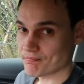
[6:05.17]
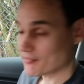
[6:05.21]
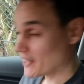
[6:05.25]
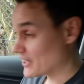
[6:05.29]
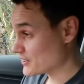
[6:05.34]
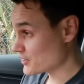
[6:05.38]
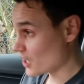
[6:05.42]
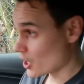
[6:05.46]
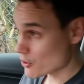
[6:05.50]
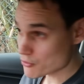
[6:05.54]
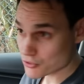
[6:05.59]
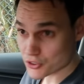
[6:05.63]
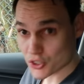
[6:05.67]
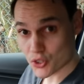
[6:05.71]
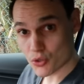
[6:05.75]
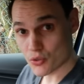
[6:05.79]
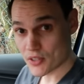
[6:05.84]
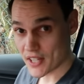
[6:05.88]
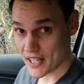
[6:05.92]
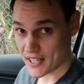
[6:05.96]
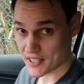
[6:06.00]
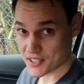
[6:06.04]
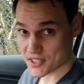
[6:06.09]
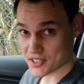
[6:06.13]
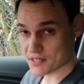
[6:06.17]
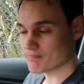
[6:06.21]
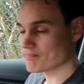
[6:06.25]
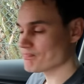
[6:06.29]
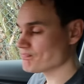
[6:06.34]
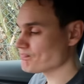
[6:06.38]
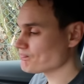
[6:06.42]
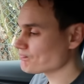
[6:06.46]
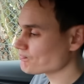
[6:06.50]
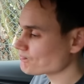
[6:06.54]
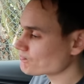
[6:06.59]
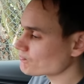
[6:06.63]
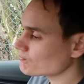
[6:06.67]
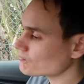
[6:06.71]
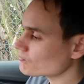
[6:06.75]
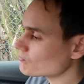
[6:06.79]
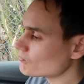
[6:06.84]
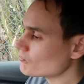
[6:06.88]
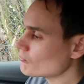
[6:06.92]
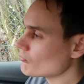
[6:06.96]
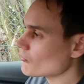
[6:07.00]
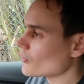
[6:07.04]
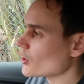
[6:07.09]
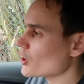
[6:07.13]
Now, don't do this.
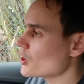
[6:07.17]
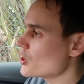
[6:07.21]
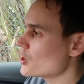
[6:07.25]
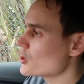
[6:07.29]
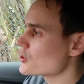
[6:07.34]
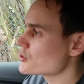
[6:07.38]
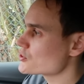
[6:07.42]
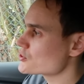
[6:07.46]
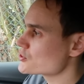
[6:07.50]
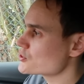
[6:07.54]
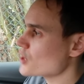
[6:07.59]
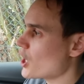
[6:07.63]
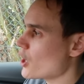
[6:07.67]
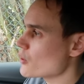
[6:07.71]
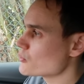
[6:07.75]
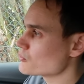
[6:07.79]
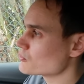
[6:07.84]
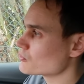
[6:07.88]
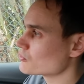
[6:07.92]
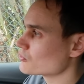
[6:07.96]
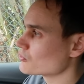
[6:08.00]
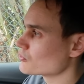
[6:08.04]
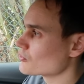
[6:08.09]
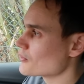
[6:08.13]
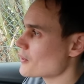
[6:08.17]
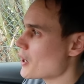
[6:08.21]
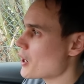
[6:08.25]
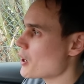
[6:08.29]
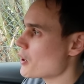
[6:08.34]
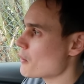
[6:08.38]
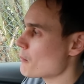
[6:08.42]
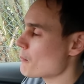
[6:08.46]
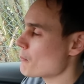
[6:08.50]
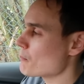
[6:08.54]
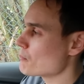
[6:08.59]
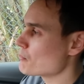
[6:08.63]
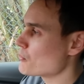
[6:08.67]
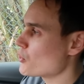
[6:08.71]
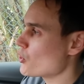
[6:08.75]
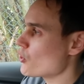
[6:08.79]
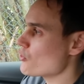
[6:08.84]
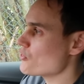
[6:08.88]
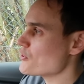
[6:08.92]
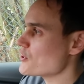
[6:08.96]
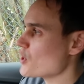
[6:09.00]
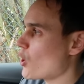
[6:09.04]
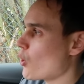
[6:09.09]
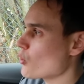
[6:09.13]
Don't
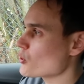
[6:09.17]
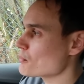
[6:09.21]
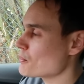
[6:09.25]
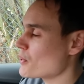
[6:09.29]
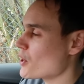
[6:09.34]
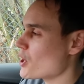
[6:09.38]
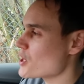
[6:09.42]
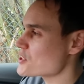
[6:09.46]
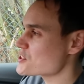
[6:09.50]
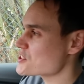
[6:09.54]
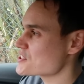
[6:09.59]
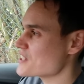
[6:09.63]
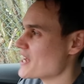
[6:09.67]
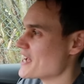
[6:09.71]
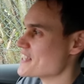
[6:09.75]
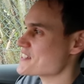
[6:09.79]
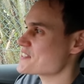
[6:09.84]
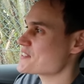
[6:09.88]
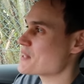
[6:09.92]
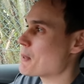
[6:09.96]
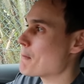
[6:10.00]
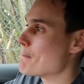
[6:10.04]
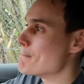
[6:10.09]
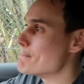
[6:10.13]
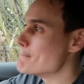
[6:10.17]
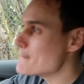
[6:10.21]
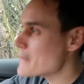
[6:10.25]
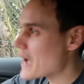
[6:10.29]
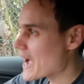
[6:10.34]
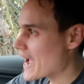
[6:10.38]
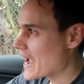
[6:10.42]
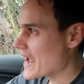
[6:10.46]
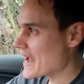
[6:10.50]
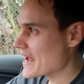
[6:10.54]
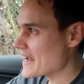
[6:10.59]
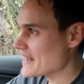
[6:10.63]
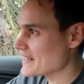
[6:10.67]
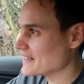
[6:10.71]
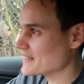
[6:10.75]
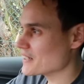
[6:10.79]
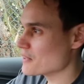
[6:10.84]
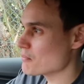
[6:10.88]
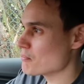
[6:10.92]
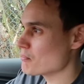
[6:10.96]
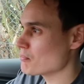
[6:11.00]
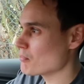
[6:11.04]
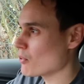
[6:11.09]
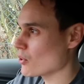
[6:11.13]
put the older person as the
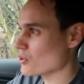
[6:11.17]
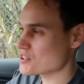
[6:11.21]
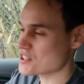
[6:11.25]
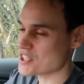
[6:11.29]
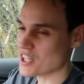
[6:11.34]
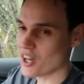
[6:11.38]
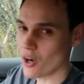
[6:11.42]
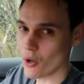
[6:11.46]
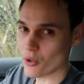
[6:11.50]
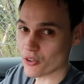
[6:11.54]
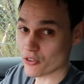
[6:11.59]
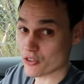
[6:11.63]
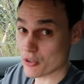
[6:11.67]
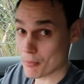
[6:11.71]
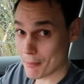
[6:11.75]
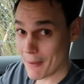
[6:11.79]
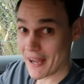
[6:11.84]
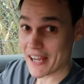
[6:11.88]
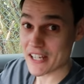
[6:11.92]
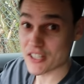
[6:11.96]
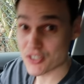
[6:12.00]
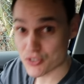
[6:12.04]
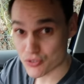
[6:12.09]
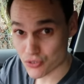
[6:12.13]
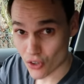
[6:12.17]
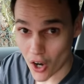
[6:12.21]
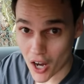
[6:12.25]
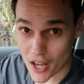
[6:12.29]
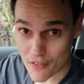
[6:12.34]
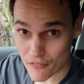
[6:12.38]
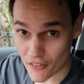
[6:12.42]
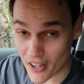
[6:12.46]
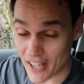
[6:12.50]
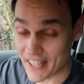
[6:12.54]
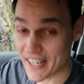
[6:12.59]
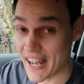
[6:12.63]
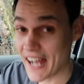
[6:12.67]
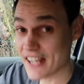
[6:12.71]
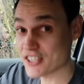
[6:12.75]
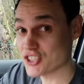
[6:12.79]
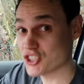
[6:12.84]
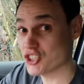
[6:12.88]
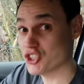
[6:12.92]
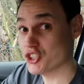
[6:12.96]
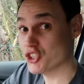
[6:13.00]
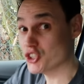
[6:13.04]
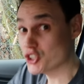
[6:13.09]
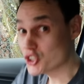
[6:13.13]
main policyholder, the main driver, and
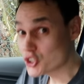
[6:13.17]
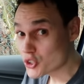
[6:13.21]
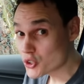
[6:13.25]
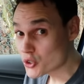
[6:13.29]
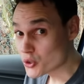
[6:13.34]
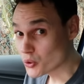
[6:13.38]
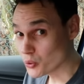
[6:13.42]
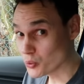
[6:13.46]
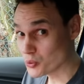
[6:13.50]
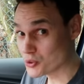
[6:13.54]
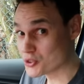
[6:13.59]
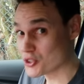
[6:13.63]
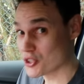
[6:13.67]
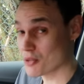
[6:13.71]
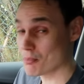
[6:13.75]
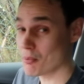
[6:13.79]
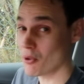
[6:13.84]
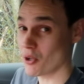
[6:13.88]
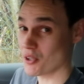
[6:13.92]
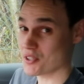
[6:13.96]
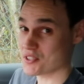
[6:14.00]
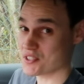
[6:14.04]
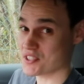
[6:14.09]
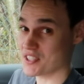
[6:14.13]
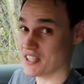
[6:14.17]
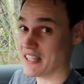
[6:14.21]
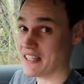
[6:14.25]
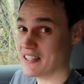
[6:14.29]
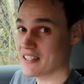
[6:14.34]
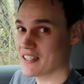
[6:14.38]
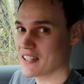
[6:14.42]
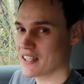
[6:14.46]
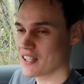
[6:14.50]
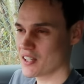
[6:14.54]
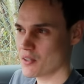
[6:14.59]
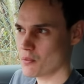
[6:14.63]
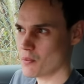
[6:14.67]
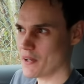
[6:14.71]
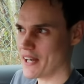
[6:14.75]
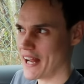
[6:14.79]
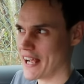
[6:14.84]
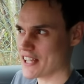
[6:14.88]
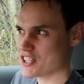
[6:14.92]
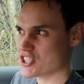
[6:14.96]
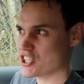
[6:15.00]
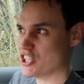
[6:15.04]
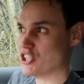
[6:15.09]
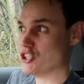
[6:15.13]
add you to the policy when
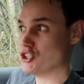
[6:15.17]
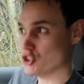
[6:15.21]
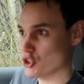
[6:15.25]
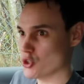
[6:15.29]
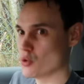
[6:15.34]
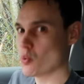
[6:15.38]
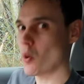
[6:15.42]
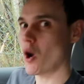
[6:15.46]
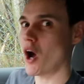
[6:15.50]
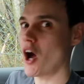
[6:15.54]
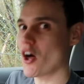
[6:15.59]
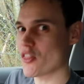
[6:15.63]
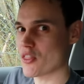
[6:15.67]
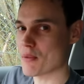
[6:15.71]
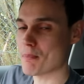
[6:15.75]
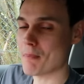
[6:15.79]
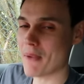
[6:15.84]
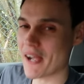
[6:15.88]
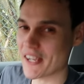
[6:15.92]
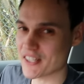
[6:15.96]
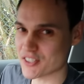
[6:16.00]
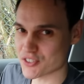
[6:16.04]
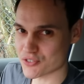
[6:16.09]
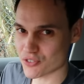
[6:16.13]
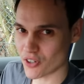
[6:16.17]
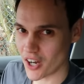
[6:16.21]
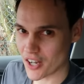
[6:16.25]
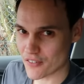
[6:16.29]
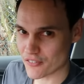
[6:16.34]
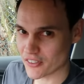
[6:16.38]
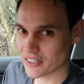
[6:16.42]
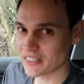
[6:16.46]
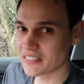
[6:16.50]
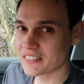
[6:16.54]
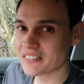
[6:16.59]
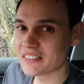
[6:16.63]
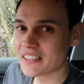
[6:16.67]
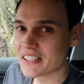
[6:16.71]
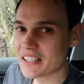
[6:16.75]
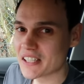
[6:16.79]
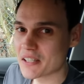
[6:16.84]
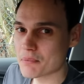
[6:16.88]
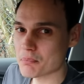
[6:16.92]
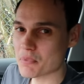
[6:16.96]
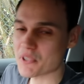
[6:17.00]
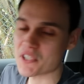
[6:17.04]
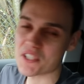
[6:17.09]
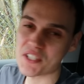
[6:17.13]
actually you are the main driver,
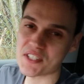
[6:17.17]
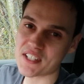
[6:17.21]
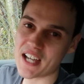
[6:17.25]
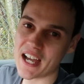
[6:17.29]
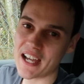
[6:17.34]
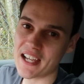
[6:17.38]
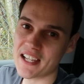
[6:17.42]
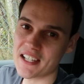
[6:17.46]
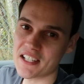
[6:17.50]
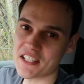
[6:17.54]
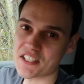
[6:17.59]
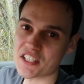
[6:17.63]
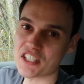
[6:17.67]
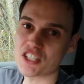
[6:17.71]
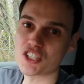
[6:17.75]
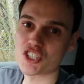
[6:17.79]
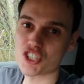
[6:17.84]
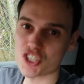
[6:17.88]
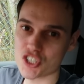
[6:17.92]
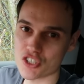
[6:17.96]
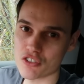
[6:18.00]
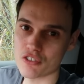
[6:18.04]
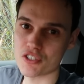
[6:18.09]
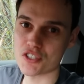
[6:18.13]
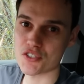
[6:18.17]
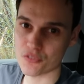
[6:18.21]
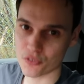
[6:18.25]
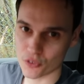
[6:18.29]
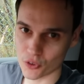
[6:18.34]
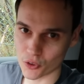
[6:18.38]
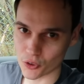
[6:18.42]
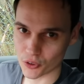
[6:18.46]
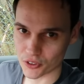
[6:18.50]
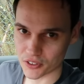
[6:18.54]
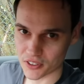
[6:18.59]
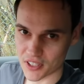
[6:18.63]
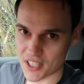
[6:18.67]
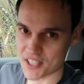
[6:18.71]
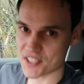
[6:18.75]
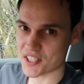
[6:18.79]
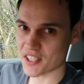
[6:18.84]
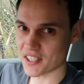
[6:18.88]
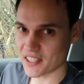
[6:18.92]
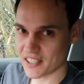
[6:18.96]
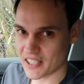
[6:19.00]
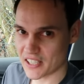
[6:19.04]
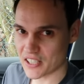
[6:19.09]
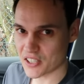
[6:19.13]
because that is insurance fraud.
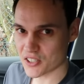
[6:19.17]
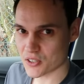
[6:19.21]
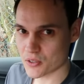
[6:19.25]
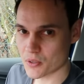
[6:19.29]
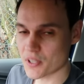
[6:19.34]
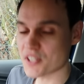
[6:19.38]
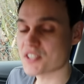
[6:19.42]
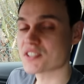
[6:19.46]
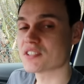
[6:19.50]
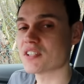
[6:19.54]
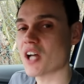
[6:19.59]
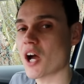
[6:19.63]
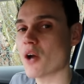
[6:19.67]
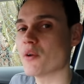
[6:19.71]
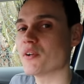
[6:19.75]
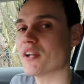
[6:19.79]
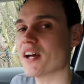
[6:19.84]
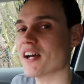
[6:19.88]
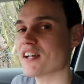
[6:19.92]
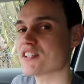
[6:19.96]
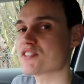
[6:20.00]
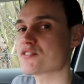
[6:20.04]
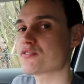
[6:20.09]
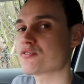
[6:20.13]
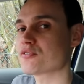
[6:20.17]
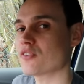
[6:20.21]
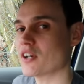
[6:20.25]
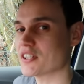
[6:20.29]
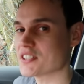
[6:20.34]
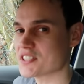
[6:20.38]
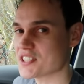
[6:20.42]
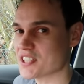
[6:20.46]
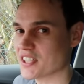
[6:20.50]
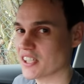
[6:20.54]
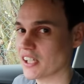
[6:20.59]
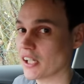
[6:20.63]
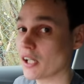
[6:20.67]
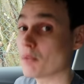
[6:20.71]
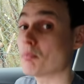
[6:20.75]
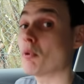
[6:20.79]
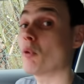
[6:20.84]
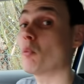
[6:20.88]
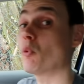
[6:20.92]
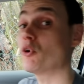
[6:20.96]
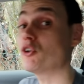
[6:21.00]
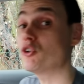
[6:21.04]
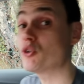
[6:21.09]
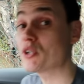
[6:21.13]
It's illegal, it's known as fronting.
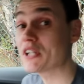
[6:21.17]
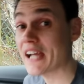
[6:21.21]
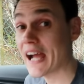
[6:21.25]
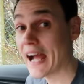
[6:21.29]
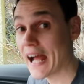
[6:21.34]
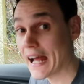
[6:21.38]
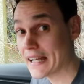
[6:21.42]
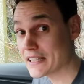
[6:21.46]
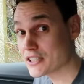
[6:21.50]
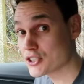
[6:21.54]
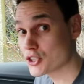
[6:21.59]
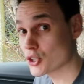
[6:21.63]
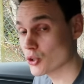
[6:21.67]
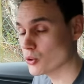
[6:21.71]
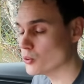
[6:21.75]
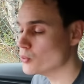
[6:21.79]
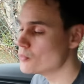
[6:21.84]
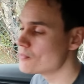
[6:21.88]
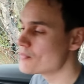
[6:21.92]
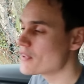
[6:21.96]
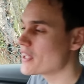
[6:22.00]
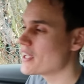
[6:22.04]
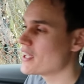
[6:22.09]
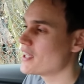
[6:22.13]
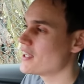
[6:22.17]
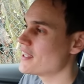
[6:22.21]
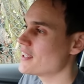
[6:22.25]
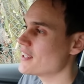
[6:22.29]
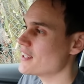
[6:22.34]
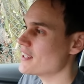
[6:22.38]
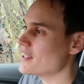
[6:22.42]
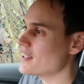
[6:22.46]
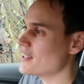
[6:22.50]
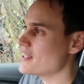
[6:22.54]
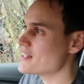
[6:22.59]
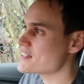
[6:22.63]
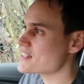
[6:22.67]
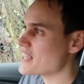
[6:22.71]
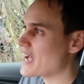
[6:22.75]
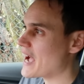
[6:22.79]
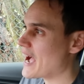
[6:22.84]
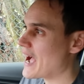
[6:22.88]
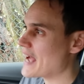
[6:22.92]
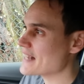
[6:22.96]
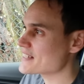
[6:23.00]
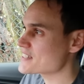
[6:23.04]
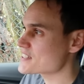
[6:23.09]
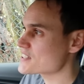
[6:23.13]
But what you can do is
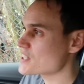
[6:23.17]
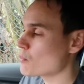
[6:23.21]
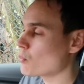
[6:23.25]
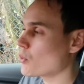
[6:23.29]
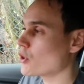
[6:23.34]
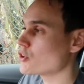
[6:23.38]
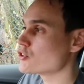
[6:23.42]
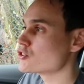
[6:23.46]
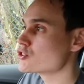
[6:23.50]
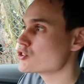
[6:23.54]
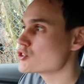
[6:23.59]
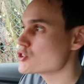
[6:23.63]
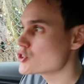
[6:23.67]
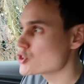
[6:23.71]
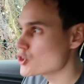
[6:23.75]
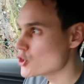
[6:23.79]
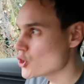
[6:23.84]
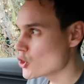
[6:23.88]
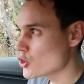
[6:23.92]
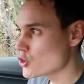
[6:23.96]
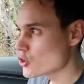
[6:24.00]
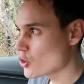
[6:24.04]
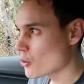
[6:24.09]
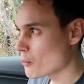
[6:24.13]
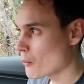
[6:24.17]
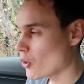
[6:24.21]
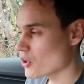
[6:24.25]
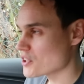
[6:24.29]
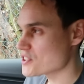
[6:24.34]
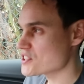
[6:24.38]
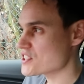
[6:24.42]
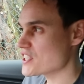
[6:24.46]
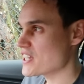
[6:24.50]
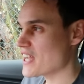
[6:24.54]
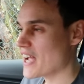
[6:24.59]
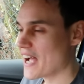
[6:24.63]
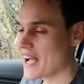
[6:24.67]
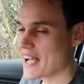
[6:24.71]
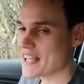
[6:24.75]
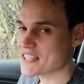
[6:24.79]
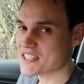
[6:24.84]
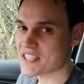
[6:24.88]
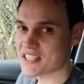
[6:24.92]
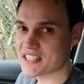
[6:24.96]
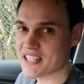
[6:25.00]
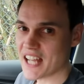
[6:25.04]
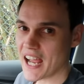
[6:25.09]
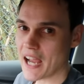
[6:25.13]
add someone to your policy
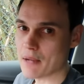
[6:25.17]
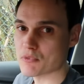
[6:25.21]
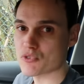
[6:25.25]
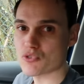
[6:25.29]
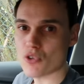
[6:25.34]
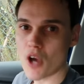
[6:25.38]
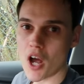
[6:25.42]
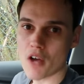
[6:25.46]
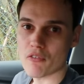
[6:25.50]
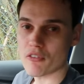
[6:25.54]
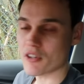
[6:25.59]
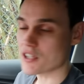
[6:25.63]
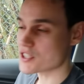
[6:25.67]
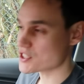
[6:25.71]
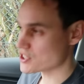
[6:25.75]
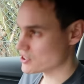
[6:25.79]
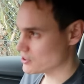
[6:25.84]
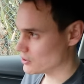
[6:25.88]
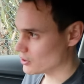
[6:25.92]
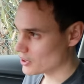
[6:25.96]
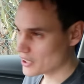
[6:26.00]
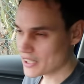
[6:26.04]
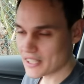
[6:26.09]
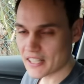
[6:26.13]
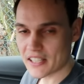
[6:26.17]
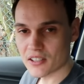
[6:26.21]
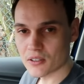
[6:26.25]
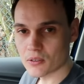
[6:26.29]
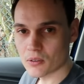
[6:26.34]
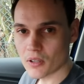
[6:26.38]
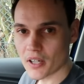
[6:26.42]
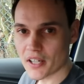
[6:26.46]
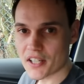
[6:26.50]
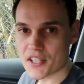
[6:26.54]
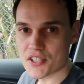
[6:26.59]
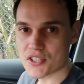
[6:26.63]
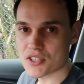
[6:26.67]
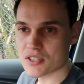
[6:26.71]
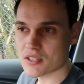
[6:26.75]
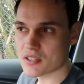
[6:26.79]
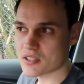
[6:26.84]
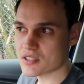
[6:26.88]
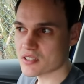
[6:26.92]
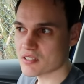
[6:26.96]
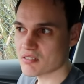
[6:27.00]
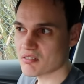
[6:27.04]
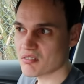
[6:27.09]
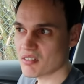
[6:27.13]
as a named driver. It's not illegal and it's
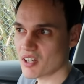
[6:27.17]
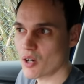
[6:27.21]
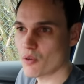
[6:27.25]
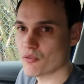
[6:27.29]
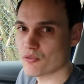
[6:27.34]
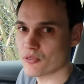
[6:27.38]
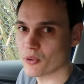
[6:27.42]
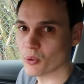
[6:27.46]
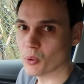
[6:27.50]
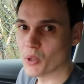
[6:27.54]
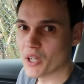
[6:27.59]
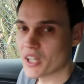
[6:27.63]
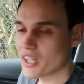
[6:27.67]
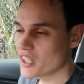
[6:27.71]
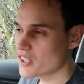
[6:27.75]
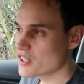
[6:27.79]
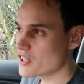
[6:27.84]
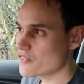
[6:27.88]
just helpful.